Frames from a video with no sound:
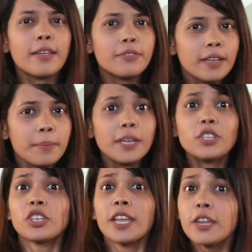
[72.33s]
If the
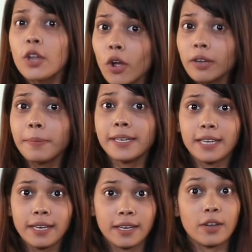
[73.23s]
image cannot be
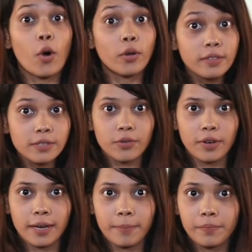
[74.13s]
taken on the
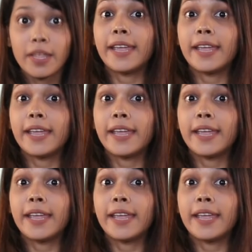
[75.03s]
screen,